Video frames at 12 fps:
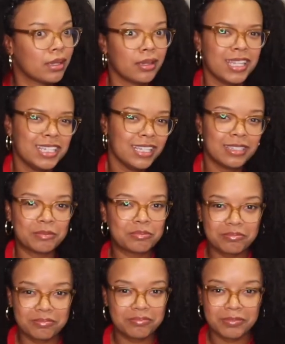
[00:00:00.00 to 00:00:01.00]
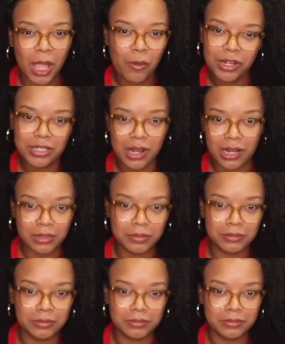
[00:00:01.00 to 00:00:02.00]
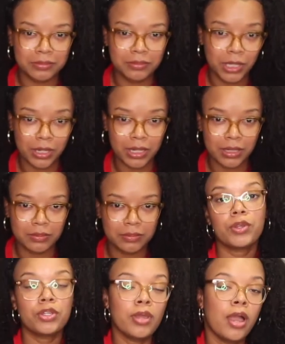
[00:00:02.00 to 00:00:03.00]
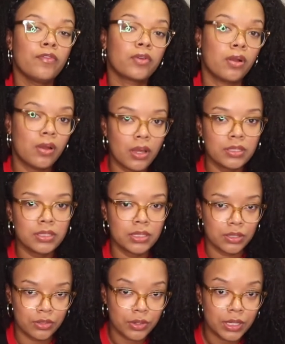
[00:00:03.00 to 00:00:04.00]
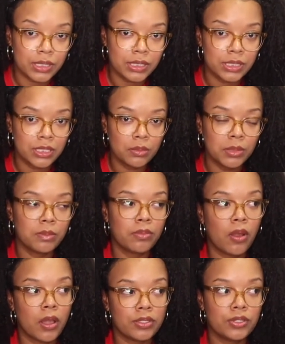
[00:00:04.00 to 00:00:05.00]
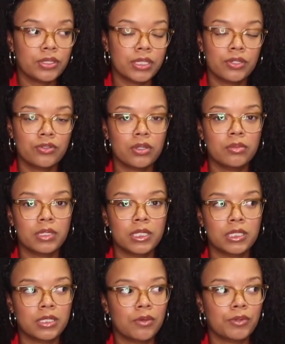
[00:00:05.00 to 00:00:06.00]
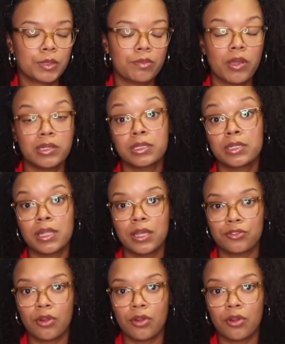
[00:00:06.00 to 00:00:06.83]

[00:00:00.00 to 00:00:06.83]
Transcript: It didn't. I worked hard period. When you have constant criticism, imposter syndrome is a response to that